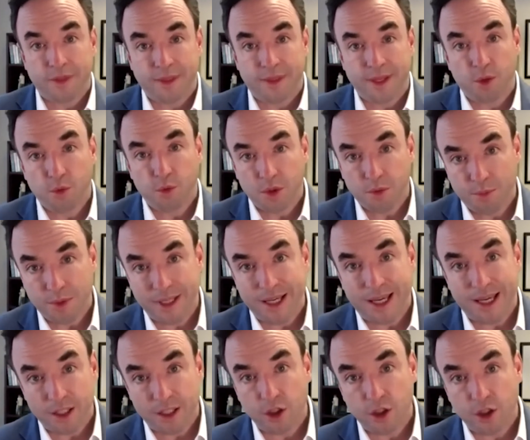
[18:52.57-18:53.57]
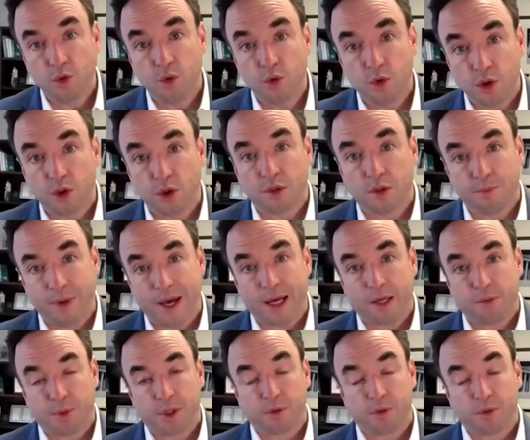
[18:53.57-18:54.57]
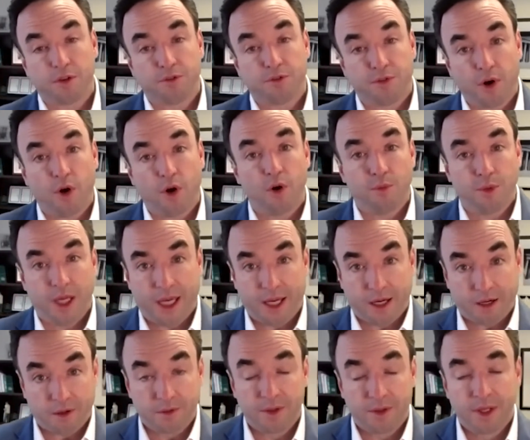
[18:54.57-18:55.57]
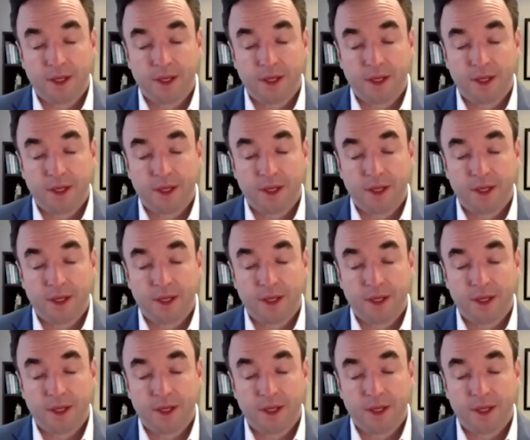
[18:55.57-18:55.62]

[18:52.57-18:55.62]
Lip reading: there will be a new look-back period for home care.